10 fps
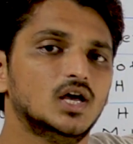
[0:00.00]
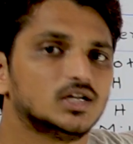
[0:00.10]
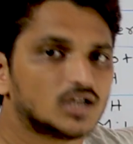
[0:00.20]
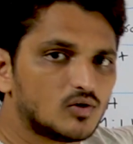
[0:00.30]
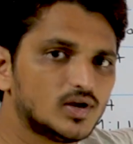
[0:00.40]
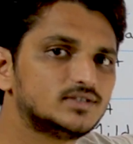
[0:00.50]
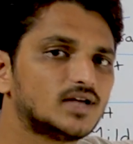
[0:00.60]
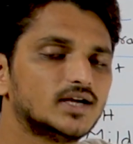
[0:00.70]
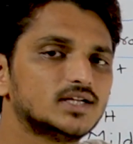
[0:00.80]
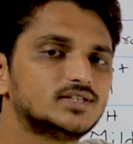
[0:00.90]
Now let's
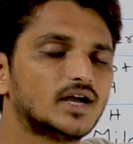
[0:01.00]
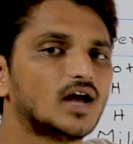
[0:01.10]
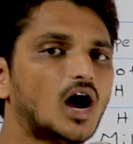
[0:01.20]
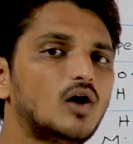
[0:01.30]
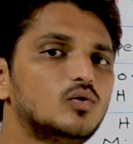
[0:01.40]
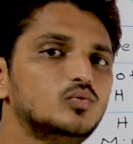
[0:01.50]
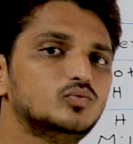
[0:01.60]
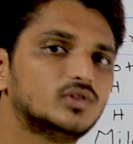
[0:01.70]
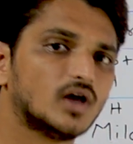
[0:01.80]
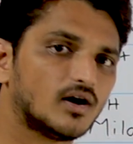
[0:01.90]
understand how
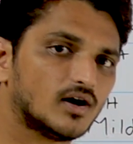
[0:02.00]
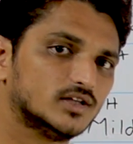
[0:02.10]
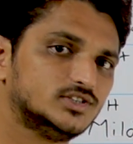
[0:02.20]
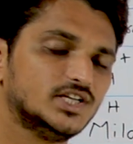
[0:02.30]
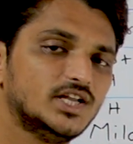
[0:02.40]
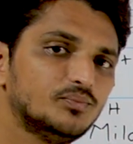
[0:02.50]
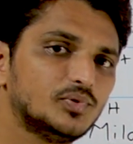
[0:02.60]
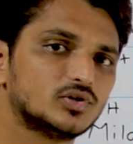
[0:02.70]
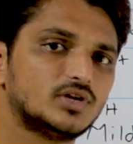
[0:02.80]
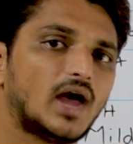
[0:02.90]
the Gini
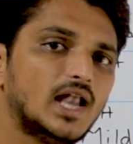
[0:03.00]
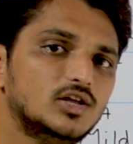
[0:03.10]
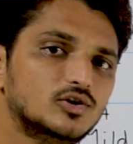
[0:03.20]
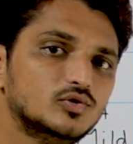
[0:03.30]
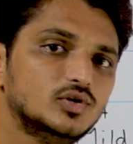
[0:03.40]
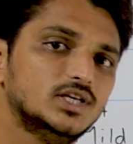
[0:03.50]
impurity value